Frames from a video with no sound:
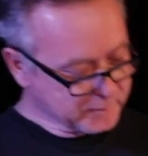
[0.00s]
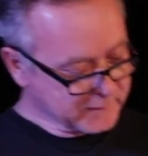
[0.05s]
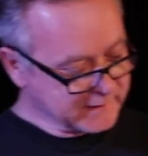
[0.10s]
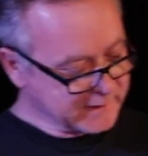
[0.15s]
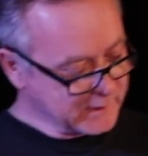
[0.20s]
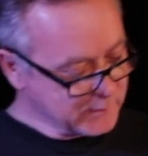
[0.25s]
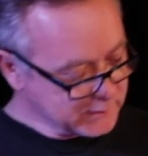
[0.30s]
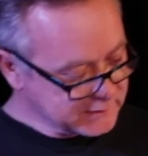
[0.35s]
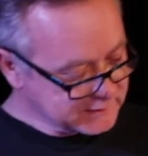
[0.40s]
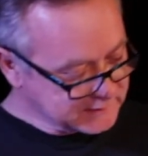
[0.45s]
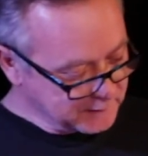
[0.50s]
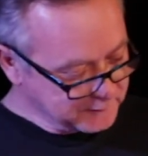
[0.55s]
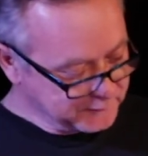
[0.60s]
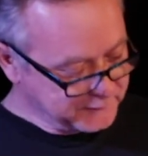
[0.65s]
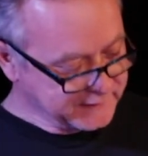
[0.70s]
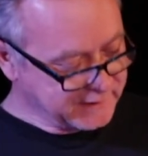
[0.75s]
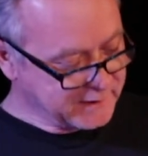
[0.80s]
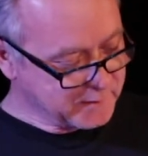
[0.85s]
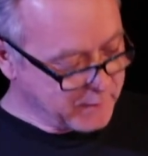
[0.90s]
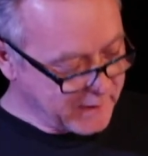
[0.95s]
There was
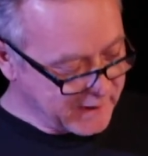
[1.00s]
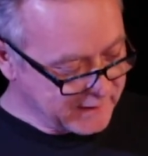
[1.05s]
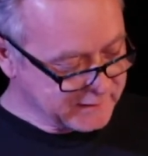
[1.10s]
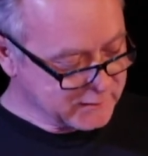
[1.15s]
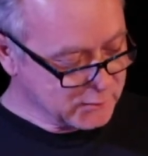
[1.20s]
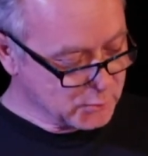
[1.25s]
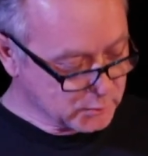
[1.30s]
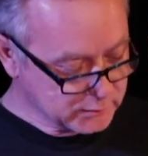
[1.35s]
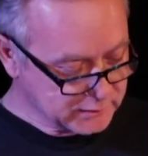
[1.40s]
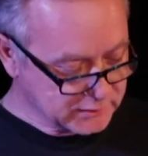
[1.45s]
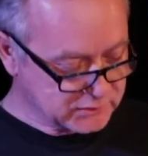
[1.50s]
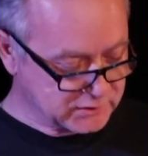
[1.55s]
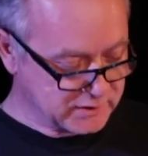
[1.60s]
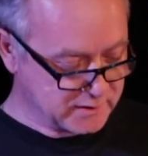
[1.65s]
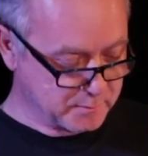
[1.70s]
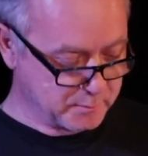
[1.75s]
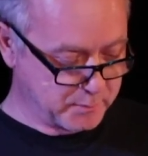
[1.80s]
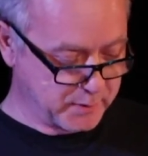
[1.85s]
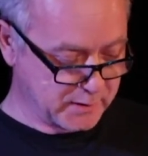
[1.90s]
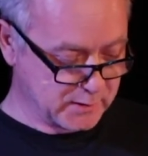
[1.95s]
something about the order she
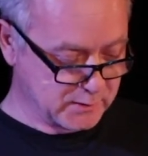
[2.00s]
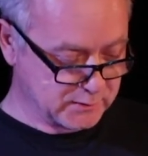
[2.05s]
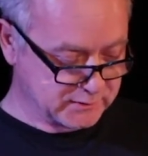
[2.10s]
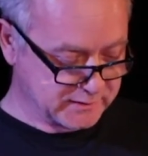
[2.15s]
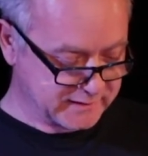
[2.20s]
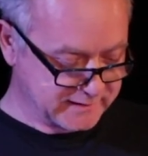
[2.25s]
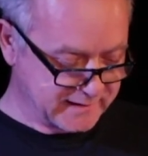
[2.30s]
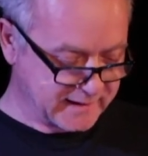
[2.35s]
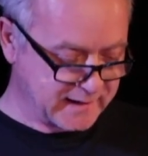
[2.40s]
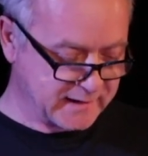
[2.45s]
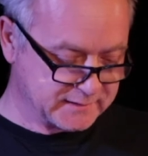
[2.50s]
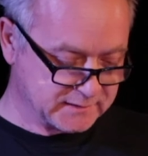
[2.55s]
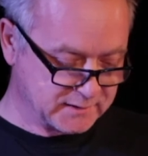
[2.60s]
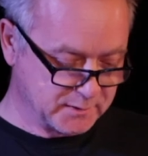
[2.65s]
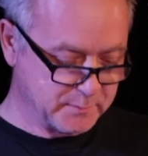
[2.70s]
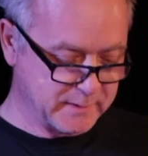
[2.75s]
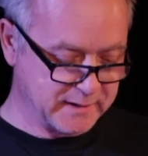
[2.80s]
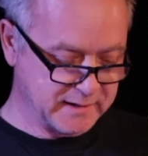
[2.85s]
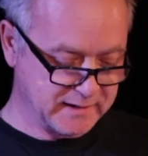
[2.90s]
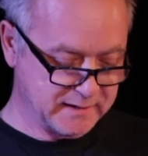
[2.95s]
imposed that you had to
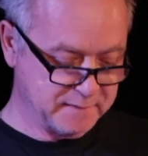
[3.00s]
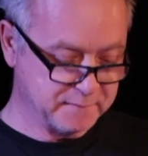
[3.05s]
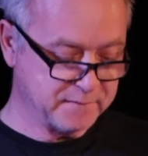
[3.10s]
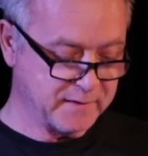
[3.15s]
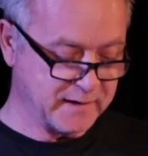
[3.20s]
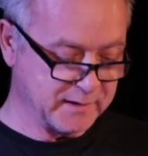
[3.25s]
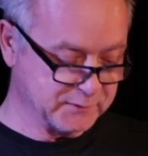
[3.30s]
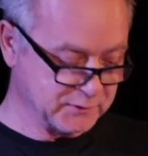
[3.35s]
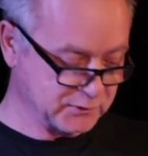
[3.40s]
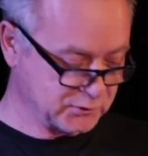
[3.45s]
admit he found